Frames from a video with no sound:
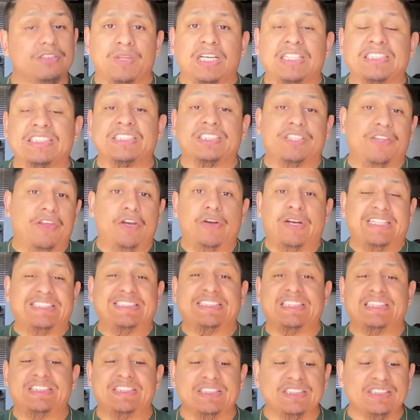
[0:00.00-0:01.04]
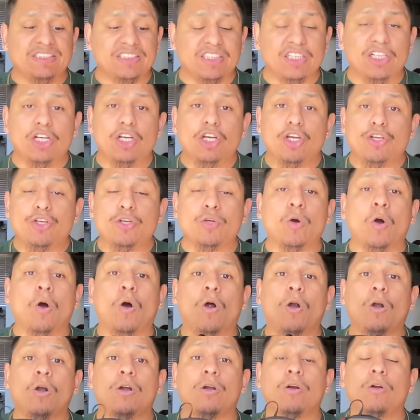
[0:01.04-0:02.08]
since their existence, you
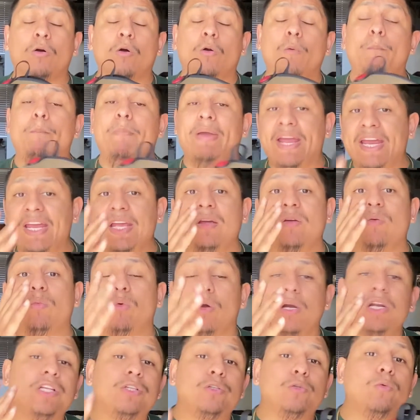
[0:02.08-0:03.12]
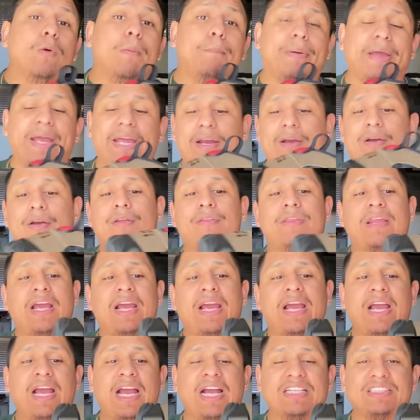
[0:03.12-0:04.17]
are or may run into a pair that
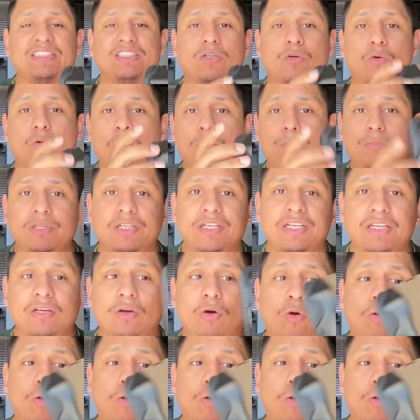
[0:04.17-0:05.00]
has crumbling or